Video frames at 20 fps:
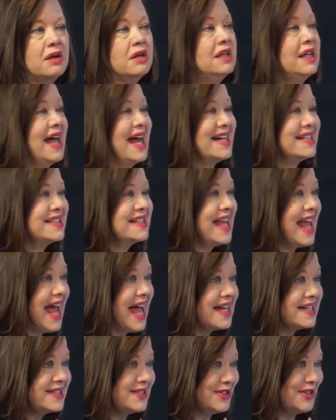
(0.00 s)
Glass
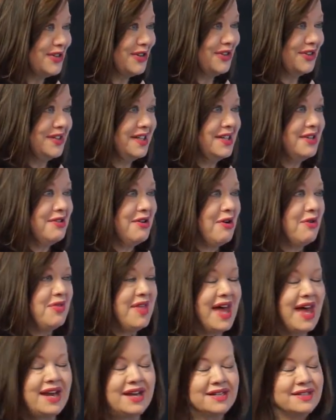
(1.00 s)
Castle, you know,
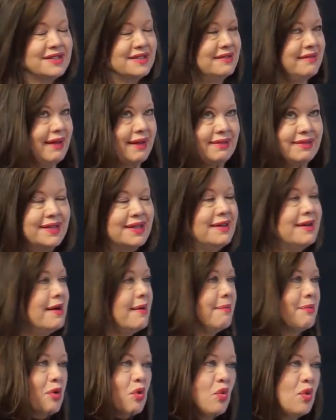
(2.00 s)
that is like the
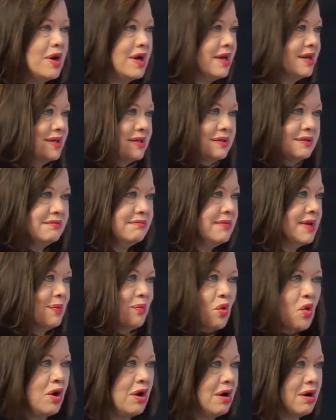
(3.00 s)
number one
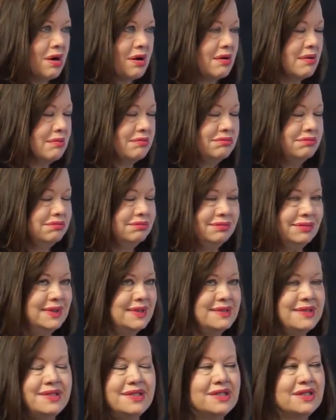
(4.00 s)
memoir,
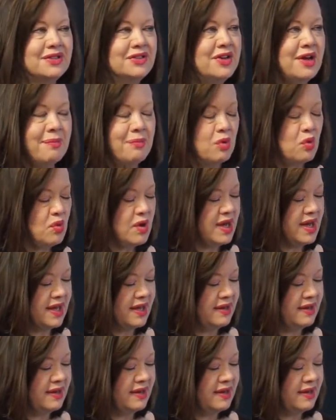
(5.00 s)
still number one.